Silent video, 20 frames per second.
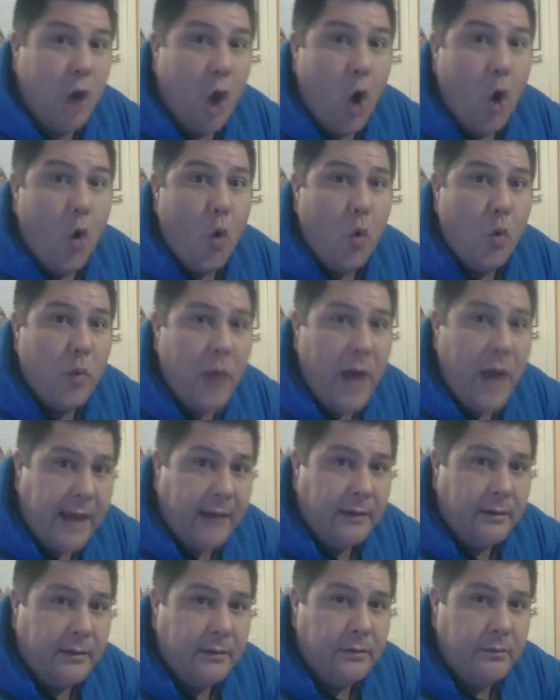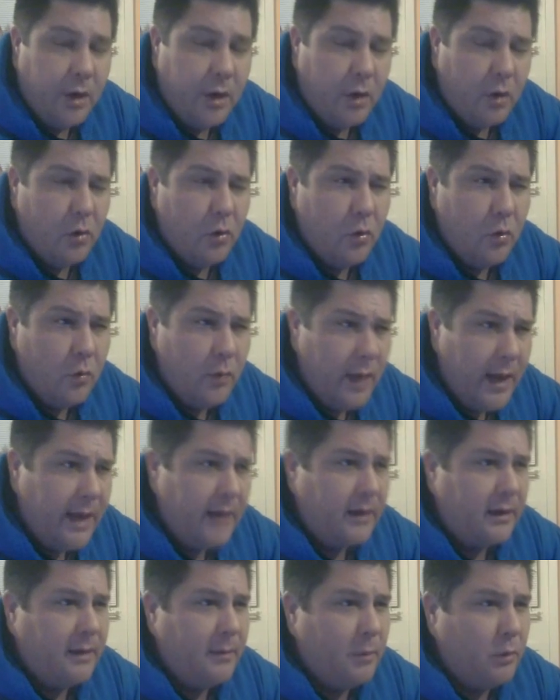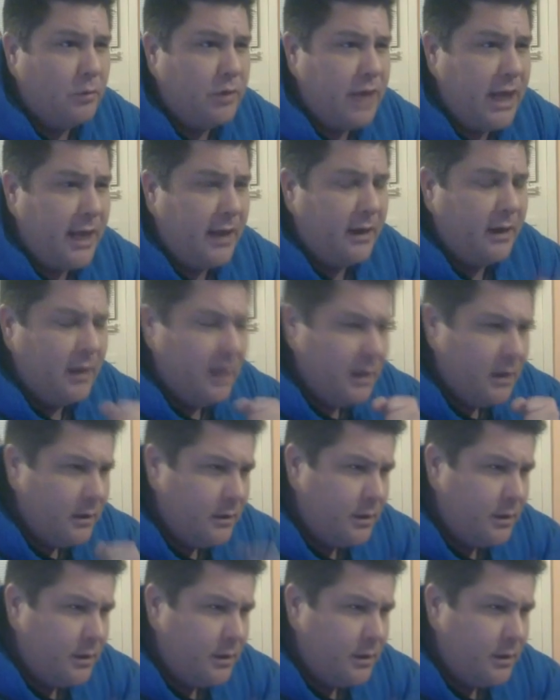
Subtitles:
Donate. Donate. Come on, chant.